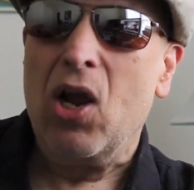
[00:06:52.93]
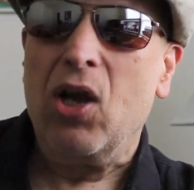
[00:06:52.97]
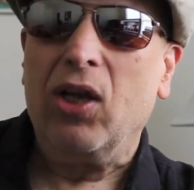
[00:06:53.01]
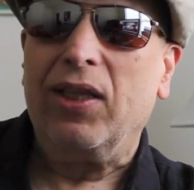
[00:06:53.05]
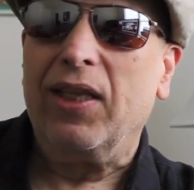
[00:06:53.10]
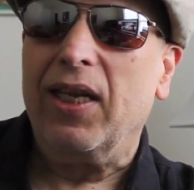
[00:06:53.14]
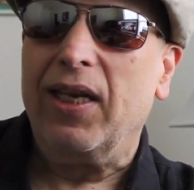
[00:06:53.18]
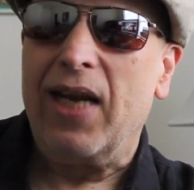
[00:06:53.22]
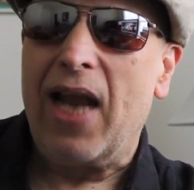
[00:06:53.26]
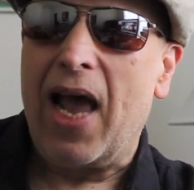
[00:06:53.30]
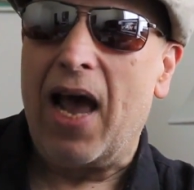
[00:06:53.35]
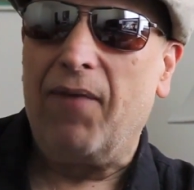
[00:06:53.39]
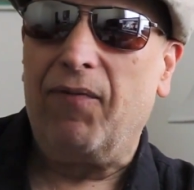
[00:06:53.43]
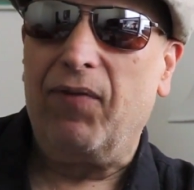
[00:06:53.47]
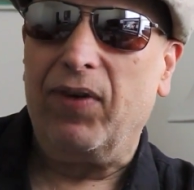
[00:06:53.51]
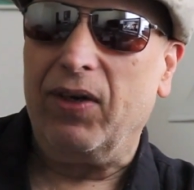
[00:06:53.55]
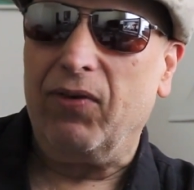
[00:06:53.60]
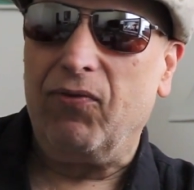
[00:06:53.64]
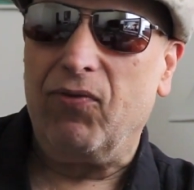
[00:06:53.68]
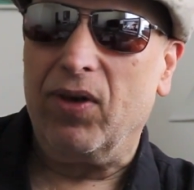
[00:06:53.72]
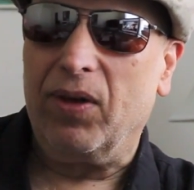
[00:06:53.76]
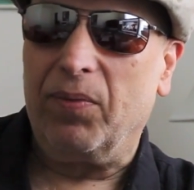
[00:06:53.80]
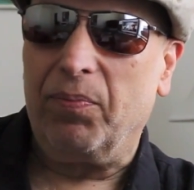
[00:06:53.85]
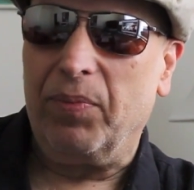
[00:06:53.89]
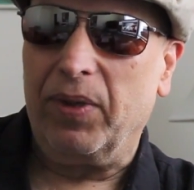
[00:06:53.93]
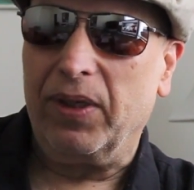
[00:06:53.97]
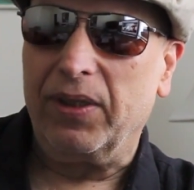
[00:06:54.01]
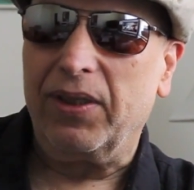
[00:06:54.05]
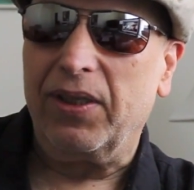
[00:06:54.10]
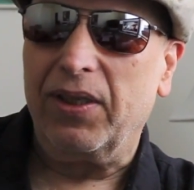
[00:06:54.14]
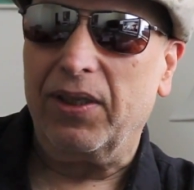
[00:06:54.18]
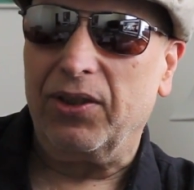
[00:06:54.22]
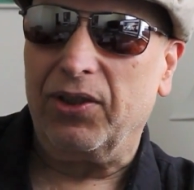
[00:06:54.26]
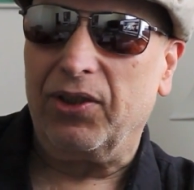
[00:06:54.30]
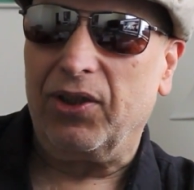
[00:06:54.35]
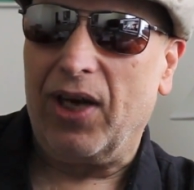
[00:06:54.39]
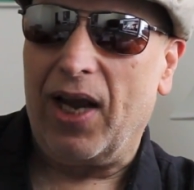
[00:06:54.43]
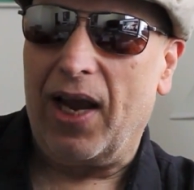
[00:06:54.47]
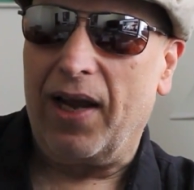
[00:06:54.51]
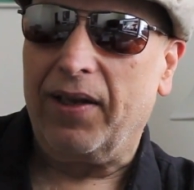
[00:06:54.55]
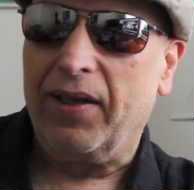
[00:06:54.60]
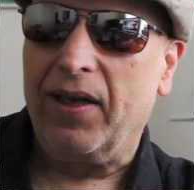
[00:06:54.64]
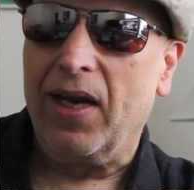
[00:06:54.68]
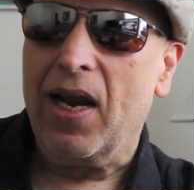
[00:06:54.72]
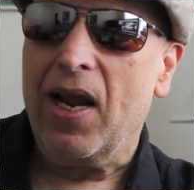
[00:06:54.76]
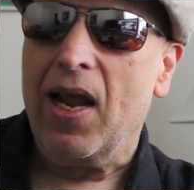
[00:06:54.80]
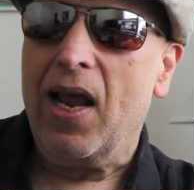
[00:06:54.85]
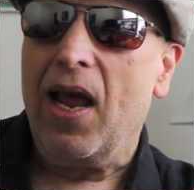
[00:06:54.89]
Didn't have any real business
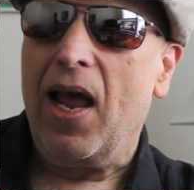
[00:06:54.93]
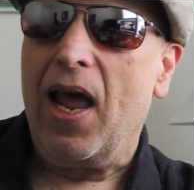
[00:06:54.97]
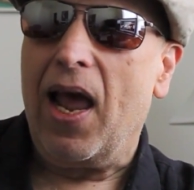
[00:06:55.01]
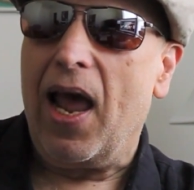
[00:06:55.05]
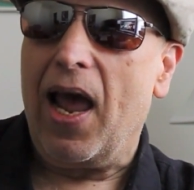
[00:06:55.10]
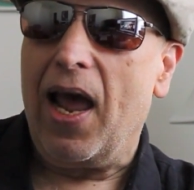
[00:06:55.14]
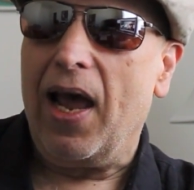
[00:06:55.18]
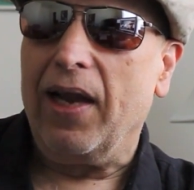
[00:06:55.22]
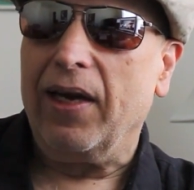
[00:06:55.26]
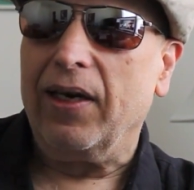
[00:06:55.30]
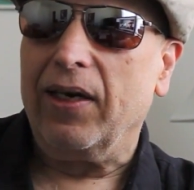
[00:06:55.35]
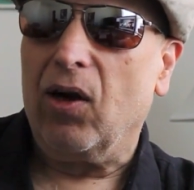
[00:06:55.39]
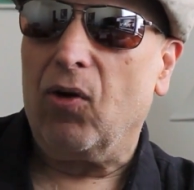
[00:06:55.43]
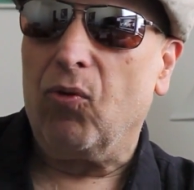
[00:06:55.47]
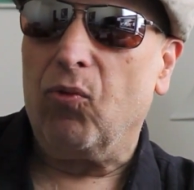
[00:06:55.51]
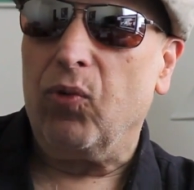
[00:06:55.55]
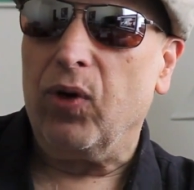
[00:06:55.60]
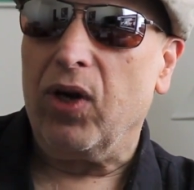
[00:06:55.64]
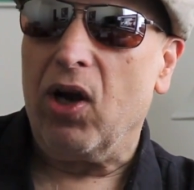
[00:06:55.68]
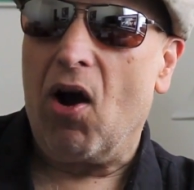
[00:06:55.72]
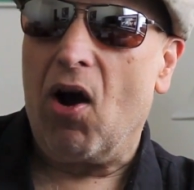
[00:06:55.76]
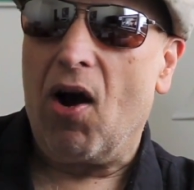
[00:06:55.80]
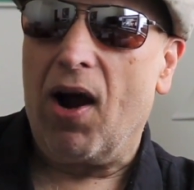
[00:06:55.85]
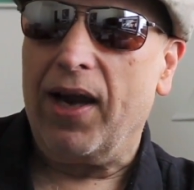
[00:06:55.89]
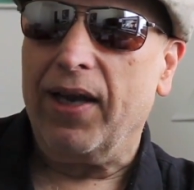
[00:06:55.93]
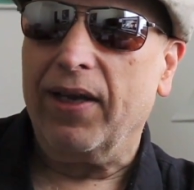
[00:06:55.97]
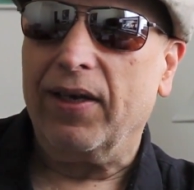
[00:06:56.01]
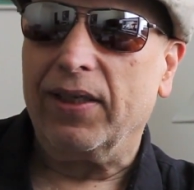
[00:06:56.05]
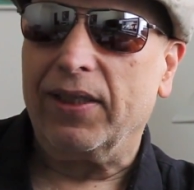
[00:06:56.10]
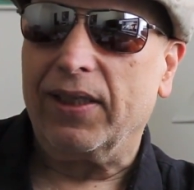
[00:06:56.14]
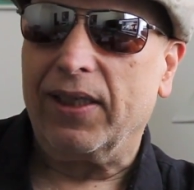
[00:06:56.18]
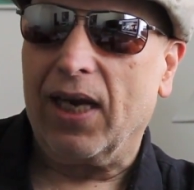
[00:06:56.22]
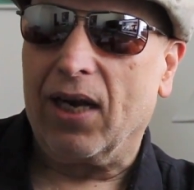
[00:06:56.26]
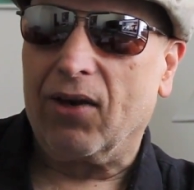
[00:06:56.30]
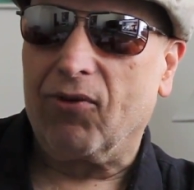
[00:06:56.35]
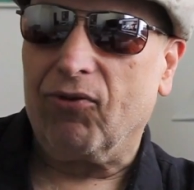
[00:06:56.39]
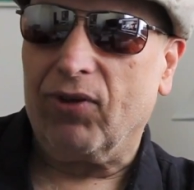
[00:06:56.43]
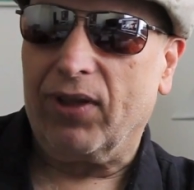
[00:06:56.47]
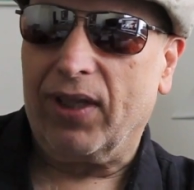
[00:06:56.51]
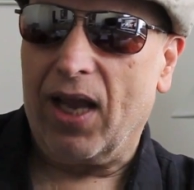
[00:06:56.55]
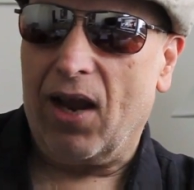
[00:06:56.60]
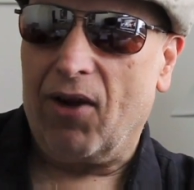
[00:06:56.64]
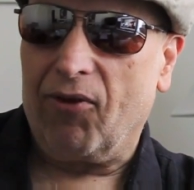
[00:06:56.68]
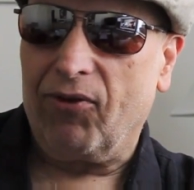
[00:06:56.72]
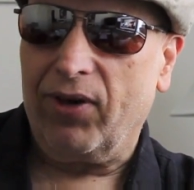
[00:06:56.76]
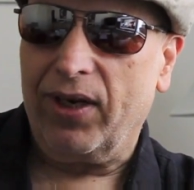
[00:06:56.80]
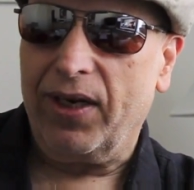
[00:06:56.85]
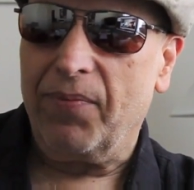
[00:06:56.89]
yet, and we hired a
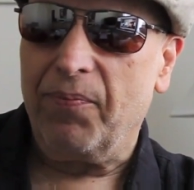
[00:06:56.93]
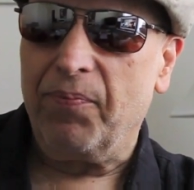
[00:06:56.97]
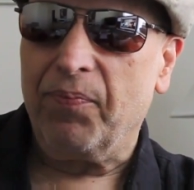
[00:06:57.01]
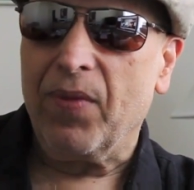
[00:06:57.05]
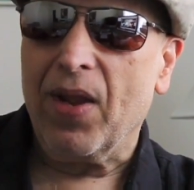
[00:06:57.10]
secretary,